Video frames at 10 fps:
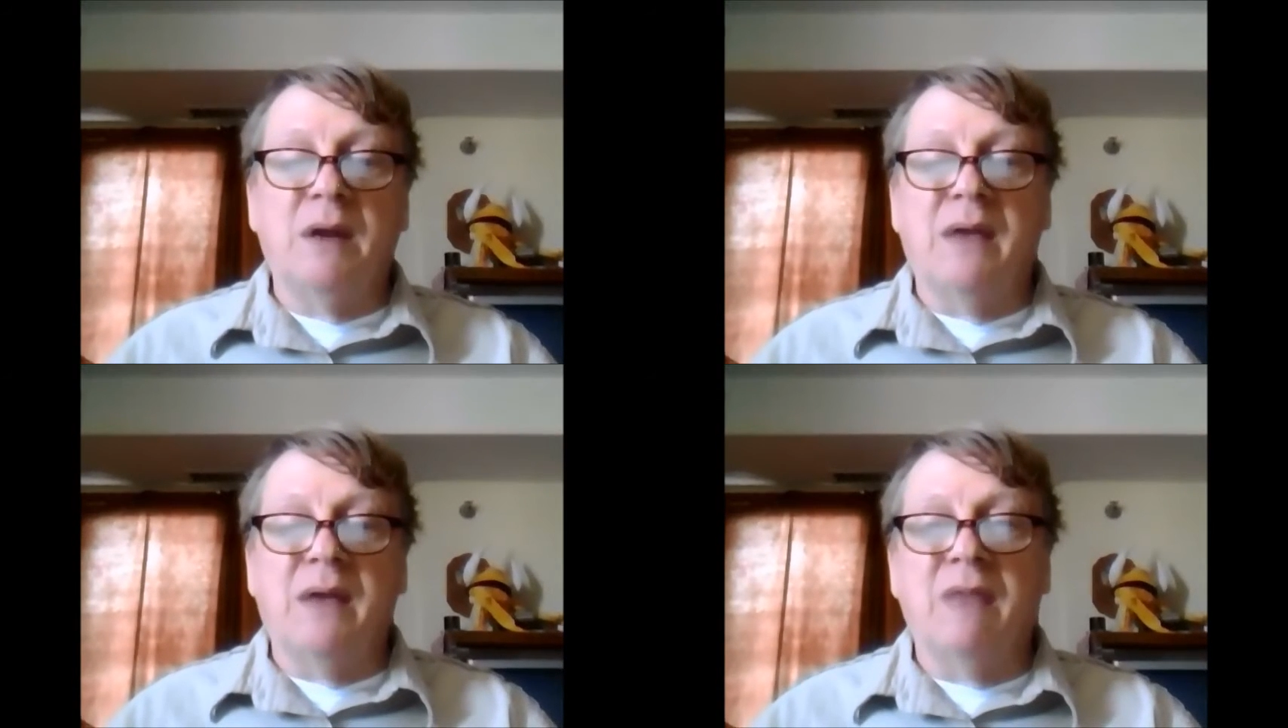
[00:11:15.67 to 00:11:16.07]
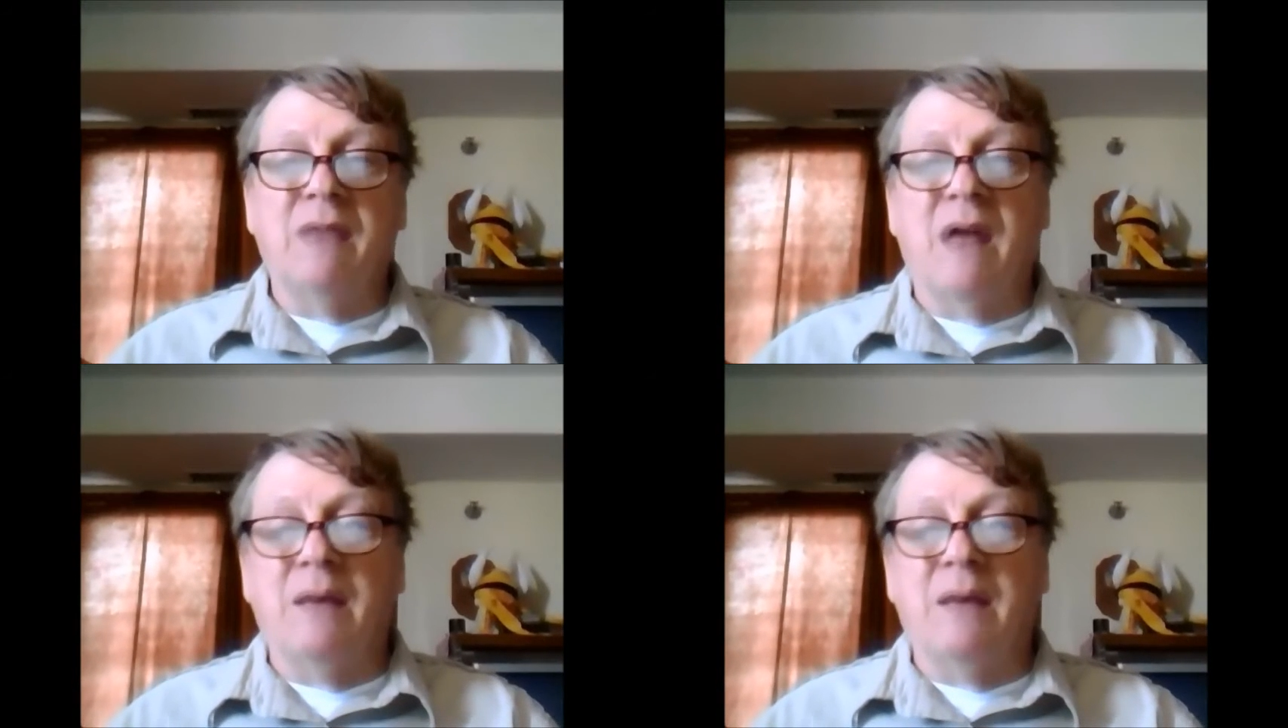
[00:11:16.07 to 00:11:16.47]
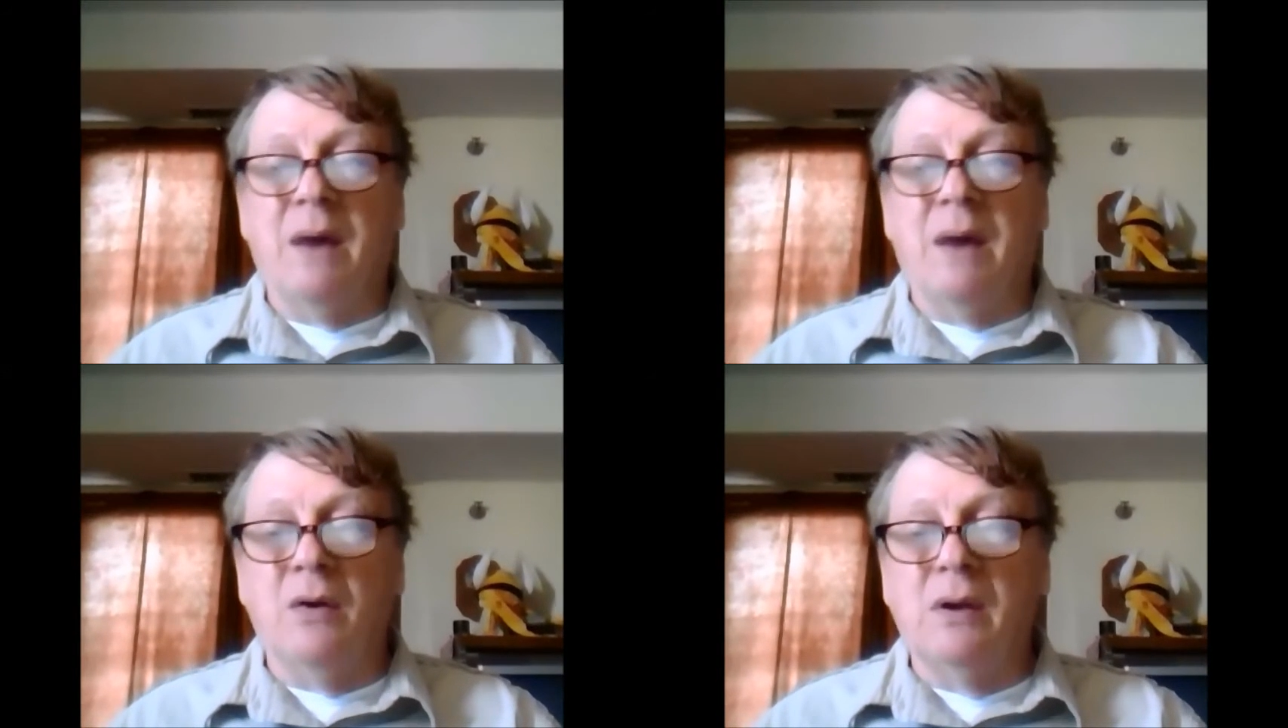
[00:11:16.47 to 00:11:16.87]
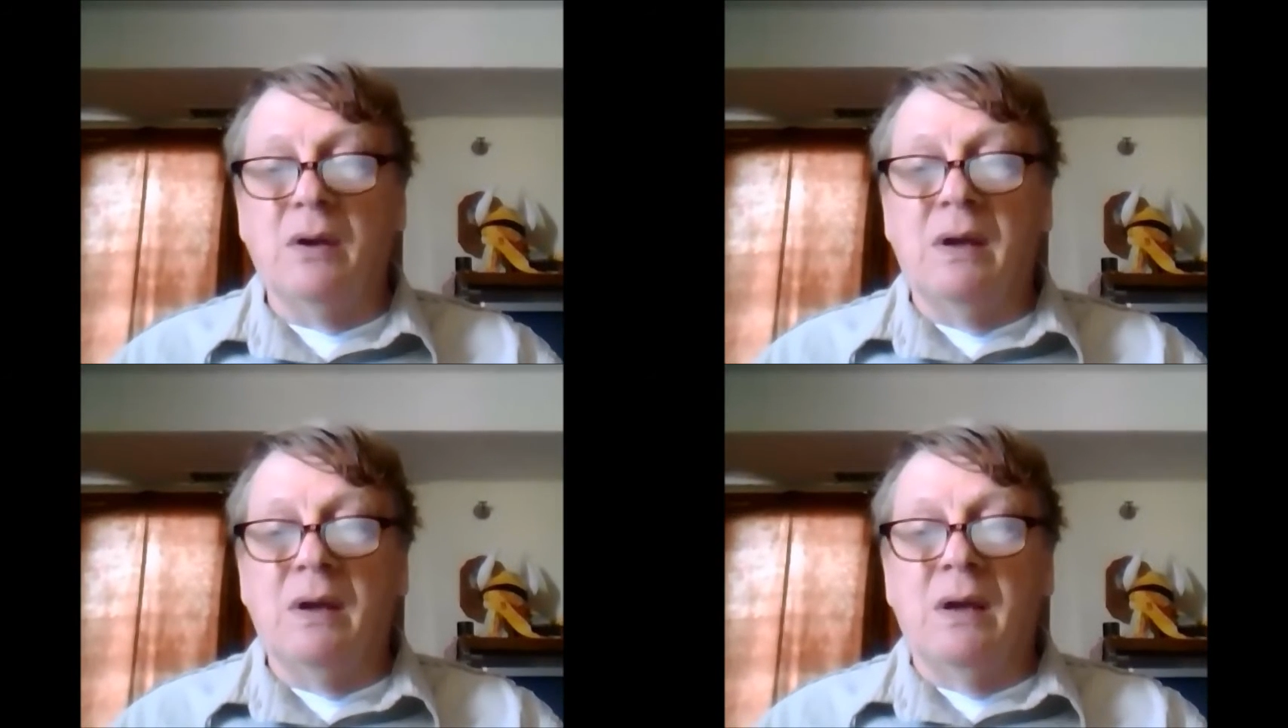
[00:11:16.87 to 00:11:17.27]
they have lying about.
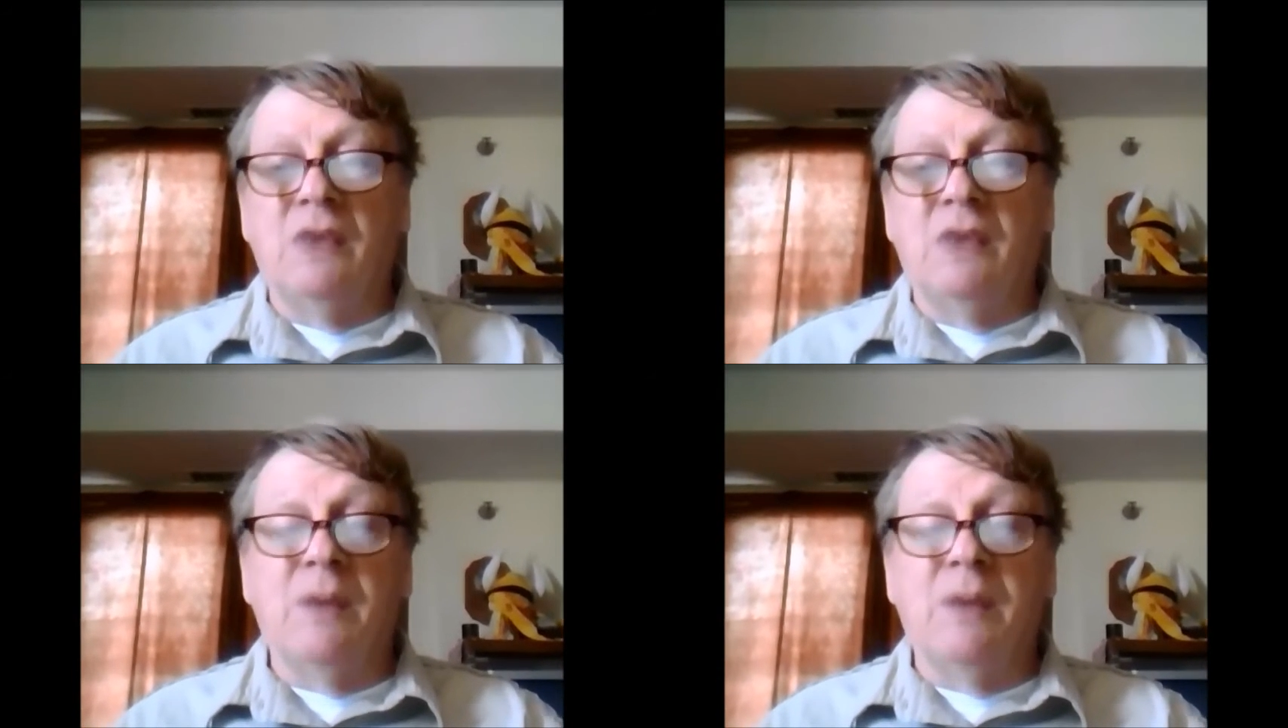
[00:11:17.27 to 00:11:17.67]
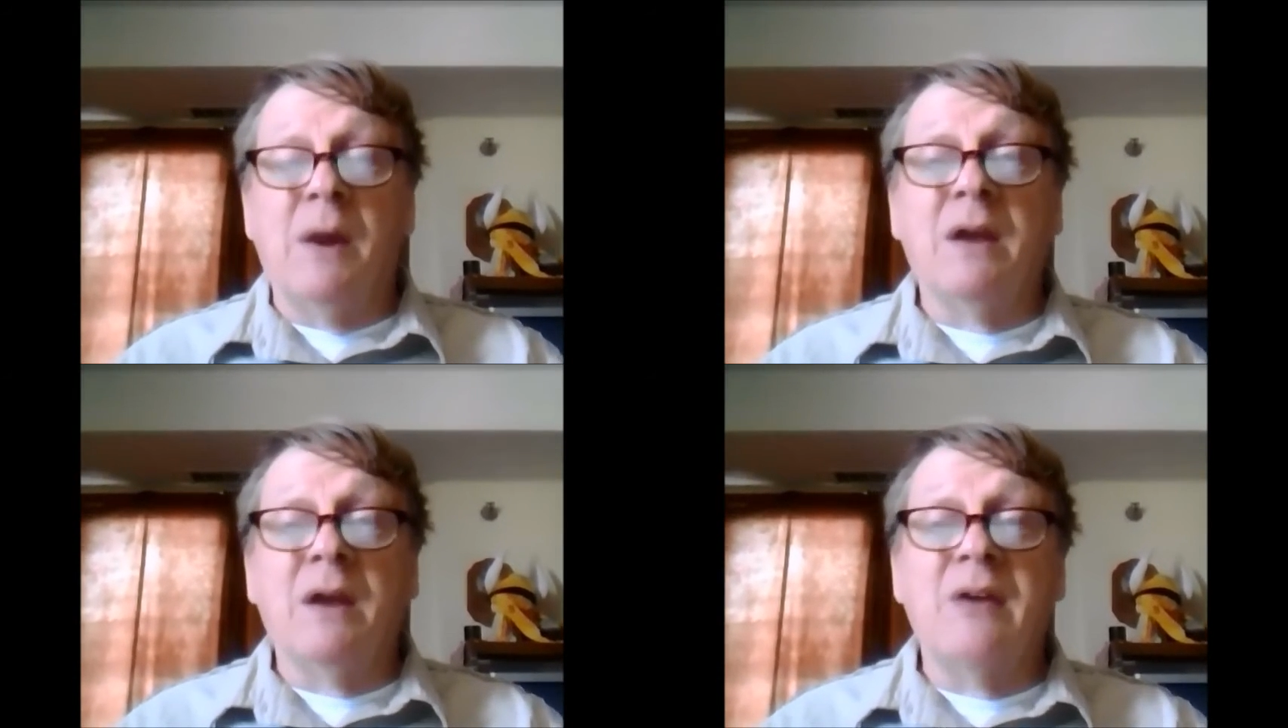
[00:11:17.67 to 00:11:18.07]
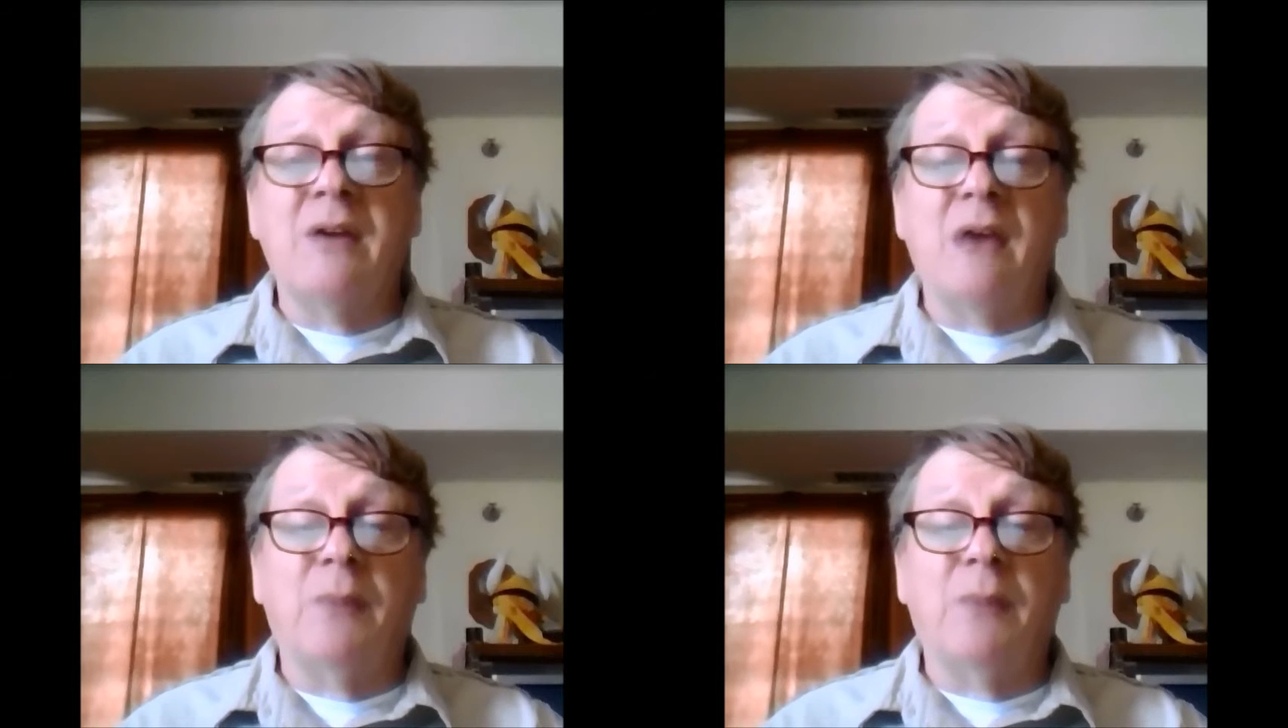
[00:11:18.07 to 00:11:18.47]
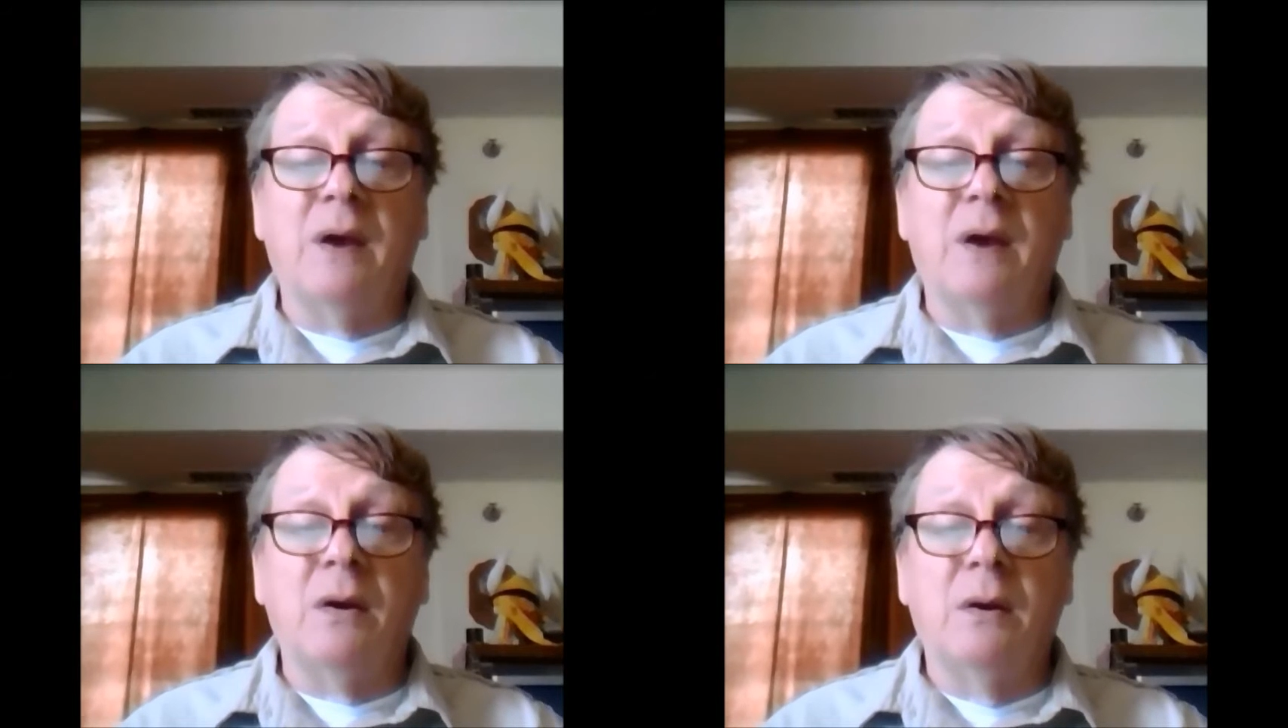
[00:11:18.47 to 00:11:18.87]
It's the American
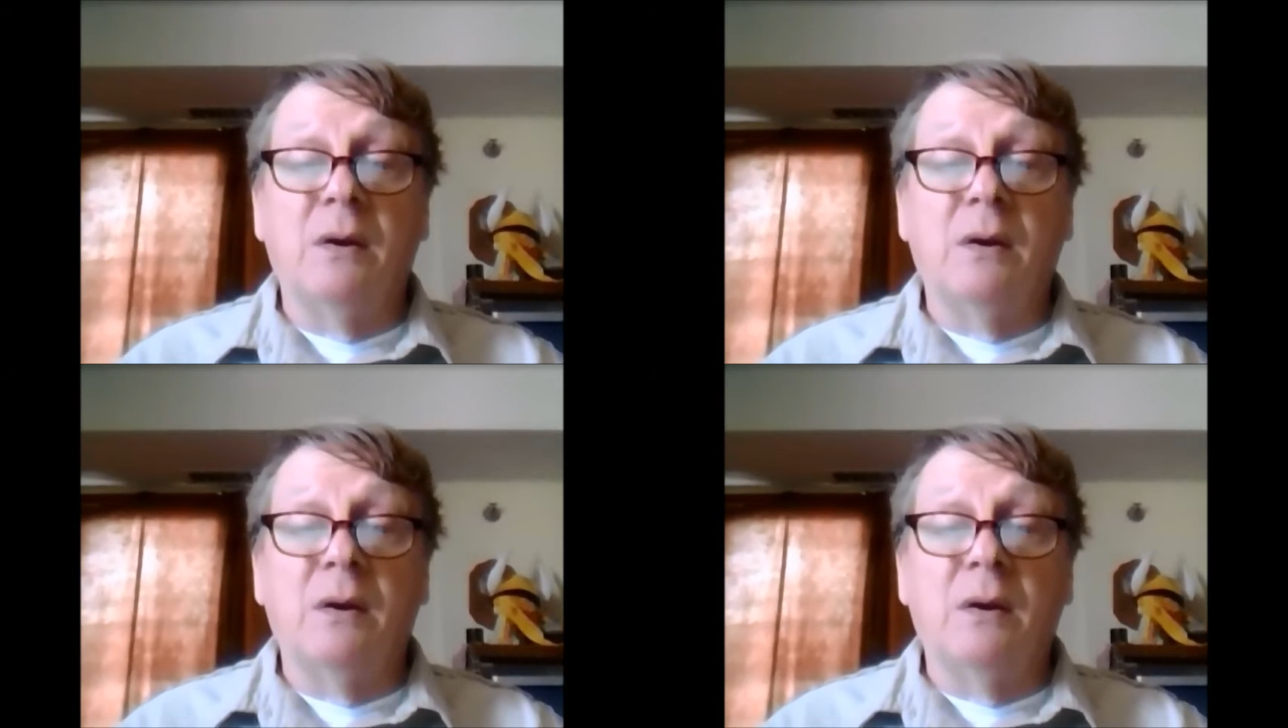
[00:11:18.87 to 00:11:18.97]
taxpayer.